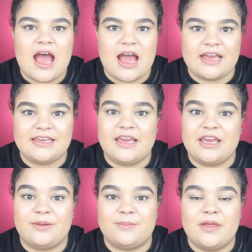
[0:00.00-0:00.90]
I
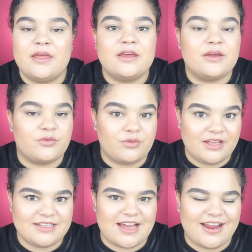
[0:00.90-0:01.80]
am
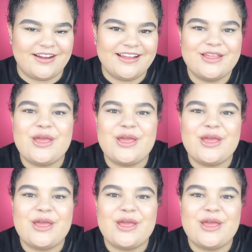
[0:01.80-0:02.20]
really tired